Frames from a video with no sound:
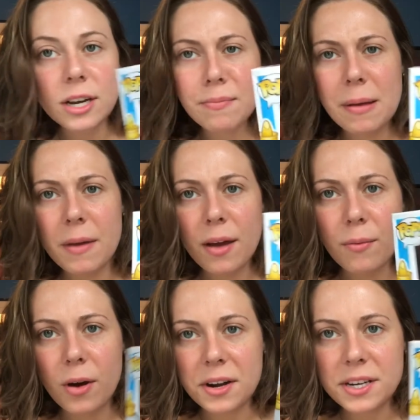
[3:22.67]
and maybe I
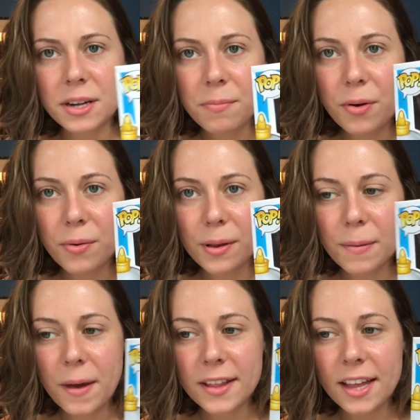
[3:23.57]
wanted Dumbo really
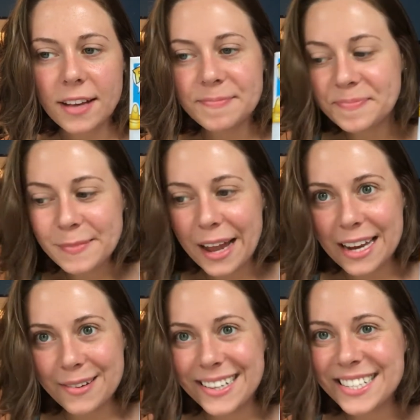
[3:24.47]
badly.
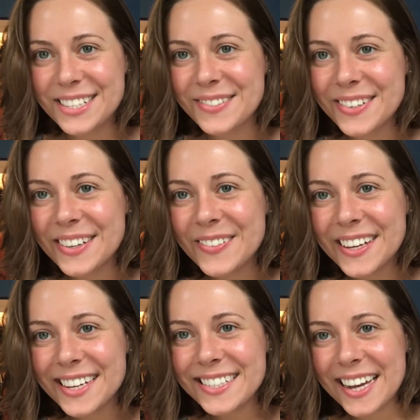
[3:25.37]
Anyway, this is really,
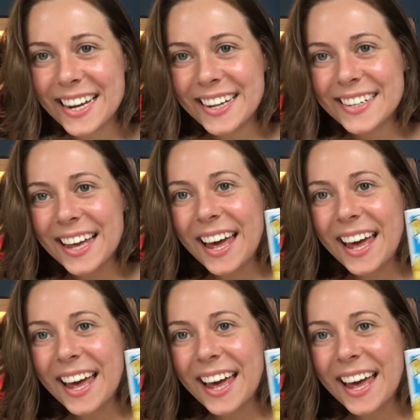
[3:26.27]
really exciting.